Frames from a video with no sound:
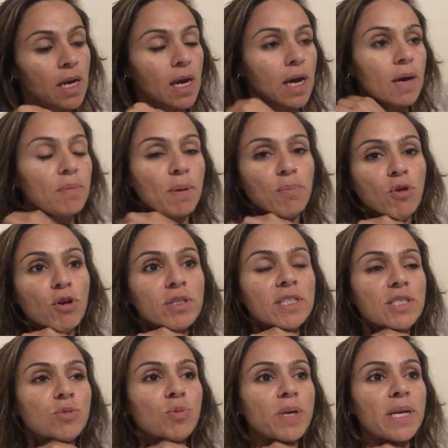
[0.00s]
My blog
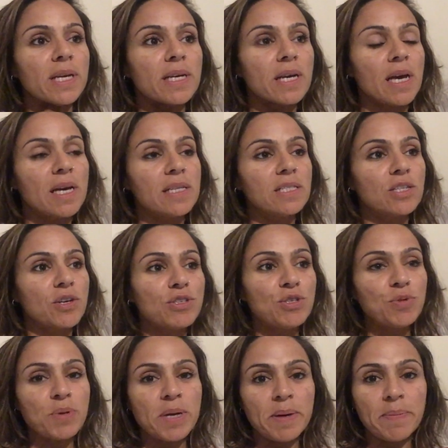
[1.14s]
this week is going to
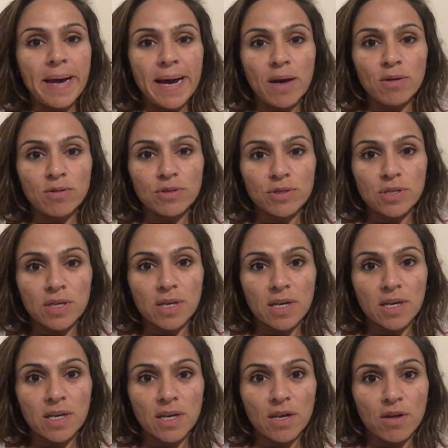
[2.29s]
be about
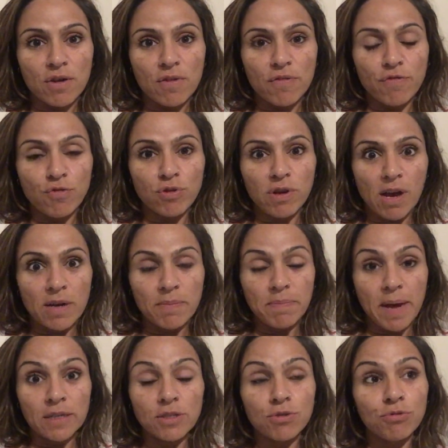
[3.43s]
Fortnite
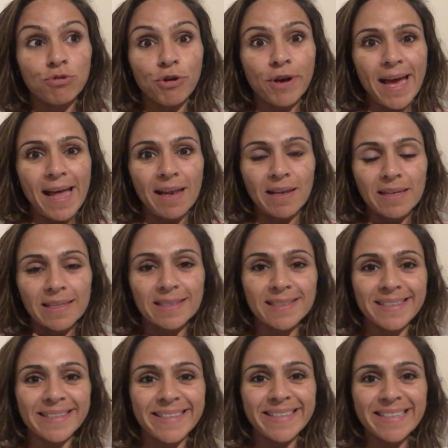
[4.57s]
Battle Royale.
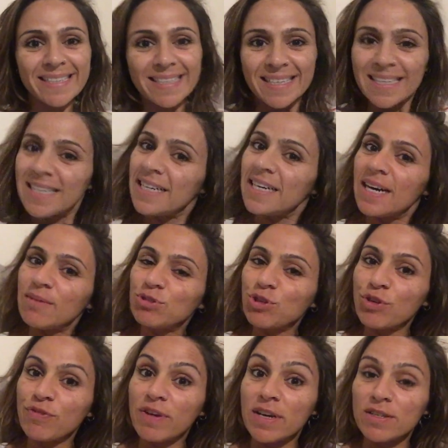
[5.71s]
I'm sure
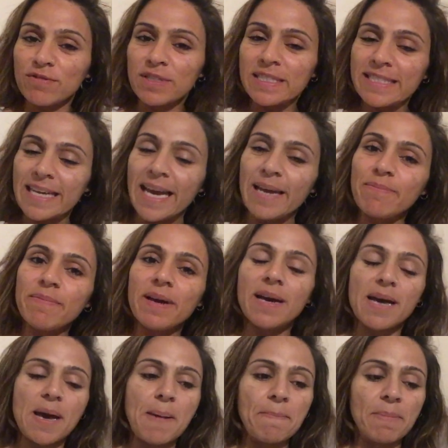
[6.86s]
you've heard of this game.
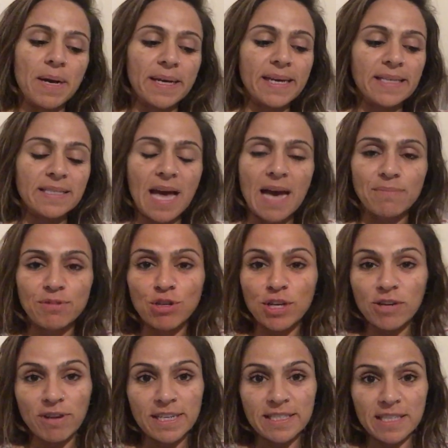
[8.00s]
My kids are absolutely
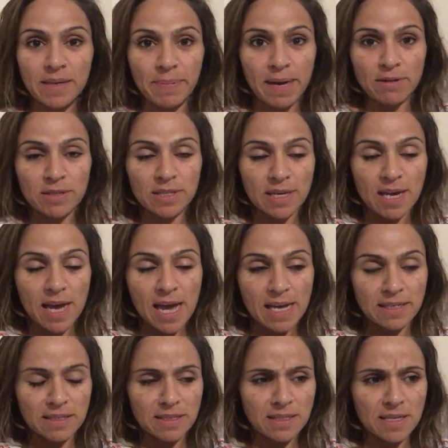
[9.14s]
crazy about it,
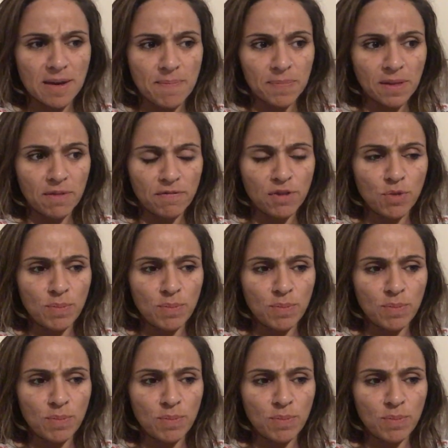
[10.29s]
and a few